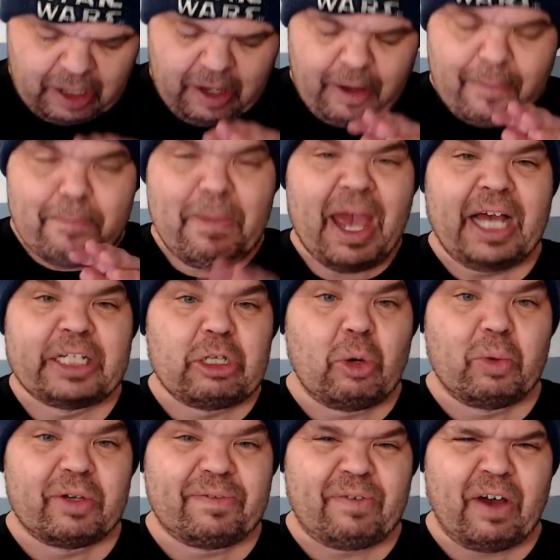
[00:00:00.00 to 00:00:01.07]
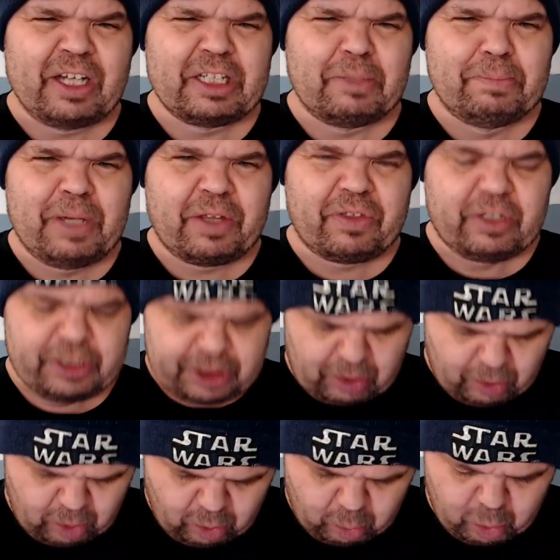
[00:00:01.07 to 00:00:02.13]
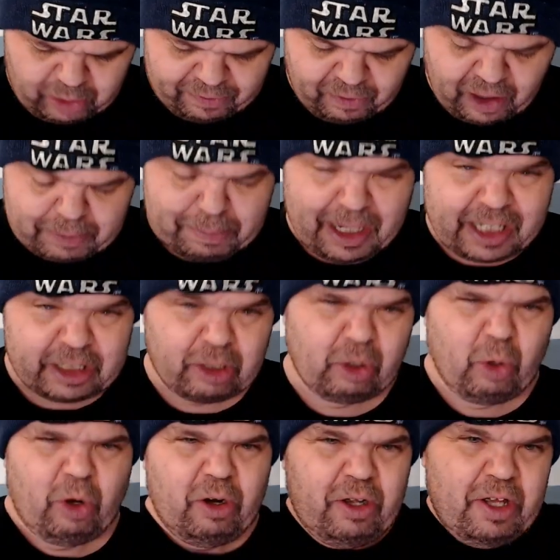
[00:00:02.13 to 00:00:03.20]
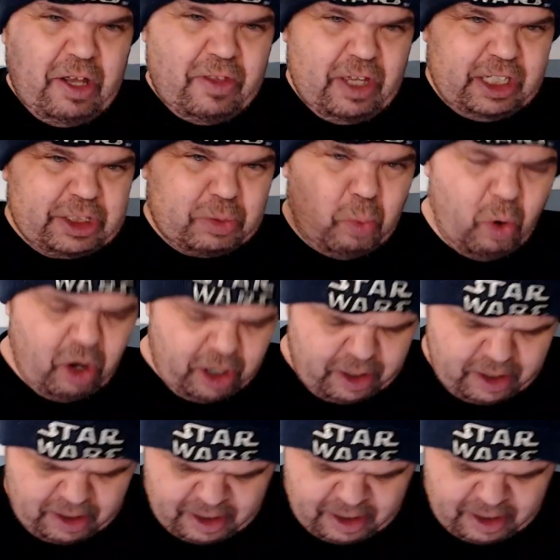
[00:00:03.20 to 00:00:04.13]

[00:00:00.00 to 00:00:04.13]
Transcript: Mando would find the Mythos or would find Mandalore. That's one.